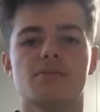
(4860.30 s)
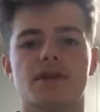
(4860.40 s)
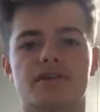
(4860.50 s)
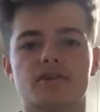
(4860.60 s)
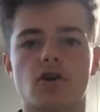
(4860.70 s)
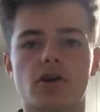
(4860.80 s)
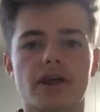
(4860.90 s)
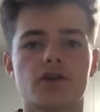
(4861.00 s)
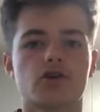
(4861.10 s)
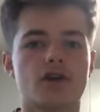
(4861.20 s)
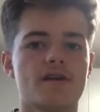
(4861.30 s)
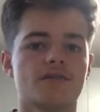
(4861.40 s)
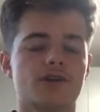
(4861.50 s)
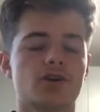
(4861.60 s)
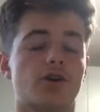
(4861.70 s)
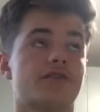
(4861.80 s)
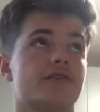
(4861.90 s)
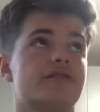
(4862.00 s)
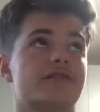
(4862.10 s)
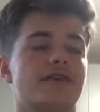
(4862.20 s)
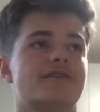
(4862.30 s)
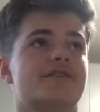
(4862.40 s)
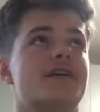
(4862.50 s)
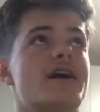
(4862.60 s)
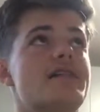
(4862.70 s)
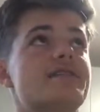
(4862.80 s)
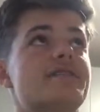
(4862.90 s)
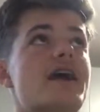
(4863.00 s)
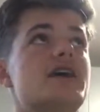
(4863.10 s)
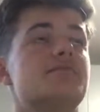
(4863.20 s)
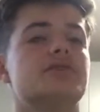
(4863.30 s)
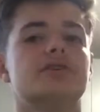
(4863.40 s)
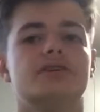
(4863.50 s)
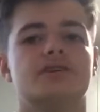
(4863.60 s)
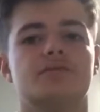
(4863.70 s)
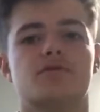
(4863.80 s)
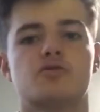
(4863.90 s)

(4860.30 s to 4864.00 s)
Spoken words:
"58 minutes gone here at Craven Cottage. Such a tense game